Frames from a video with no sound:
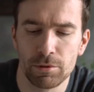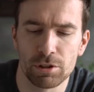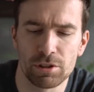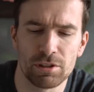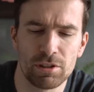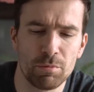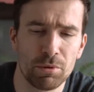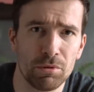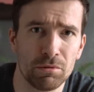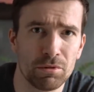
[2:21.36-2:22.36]
just a
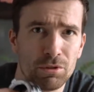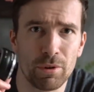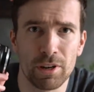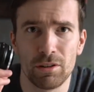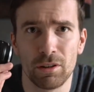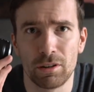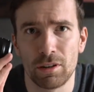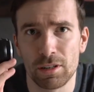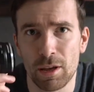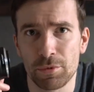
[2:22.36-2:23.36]
simple
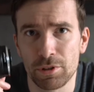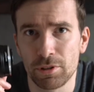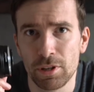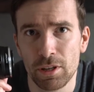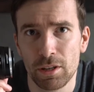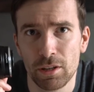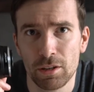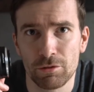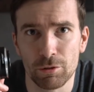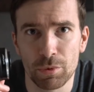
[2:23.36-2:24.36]
$20 adapter
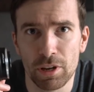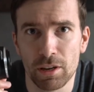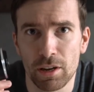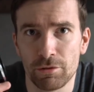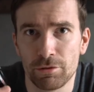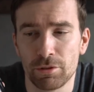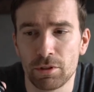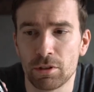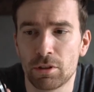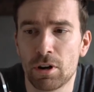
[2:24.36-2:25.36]
from K&F
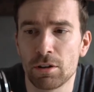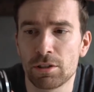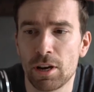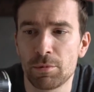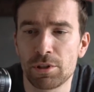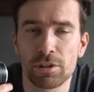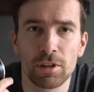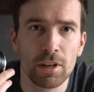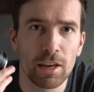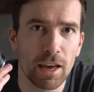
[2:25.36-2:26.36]
Concepts,
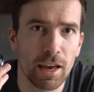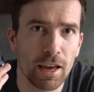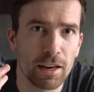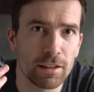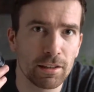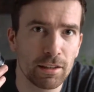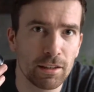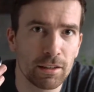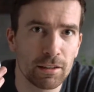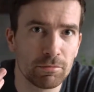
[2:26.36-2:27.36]
and
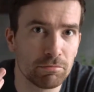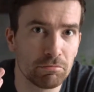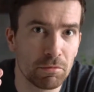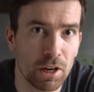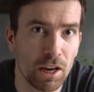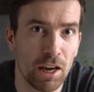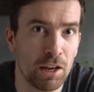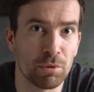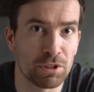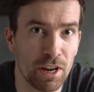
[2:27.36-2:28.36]

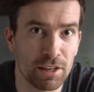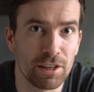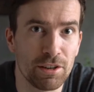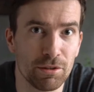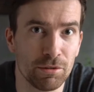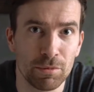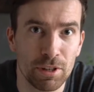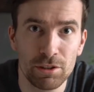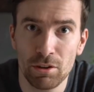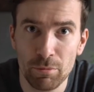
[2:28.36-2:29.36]
it was nice to do.
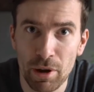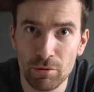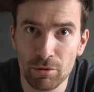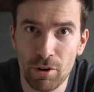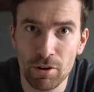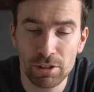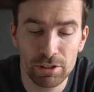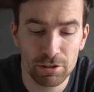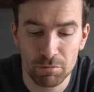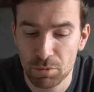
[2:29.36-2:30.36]
It's only manual
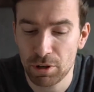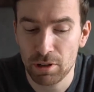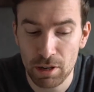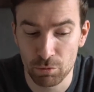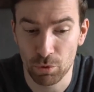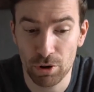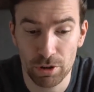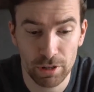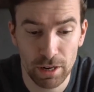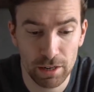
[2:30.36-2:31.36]
focus, but it
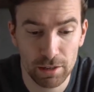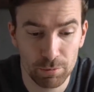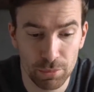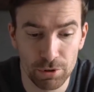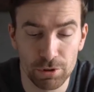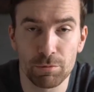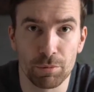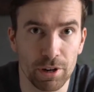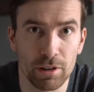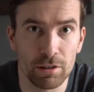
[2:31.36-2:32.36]
worked and it produced
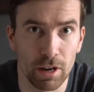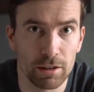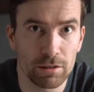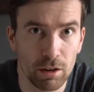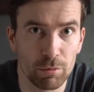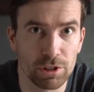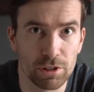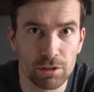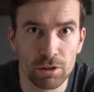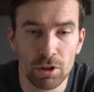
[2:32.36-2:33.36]
pretty nice
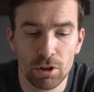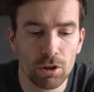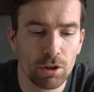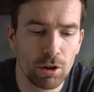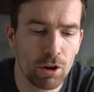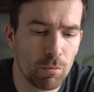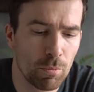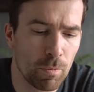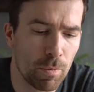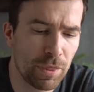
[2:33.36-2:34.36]
images.
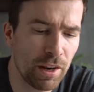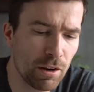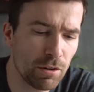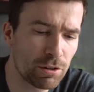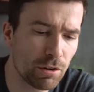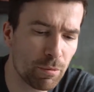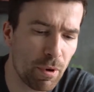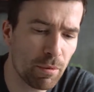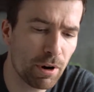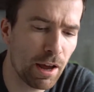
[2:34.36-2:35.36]
Then I also
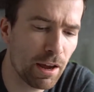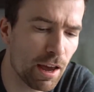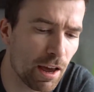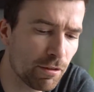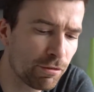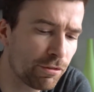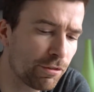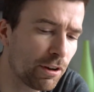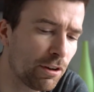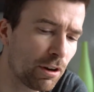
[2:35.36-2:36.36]
remembered I
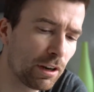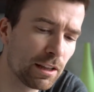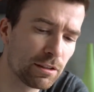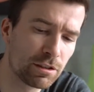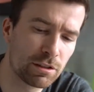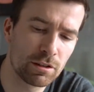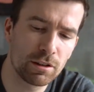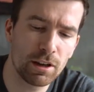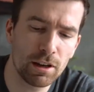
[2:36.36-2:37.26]
have another lens,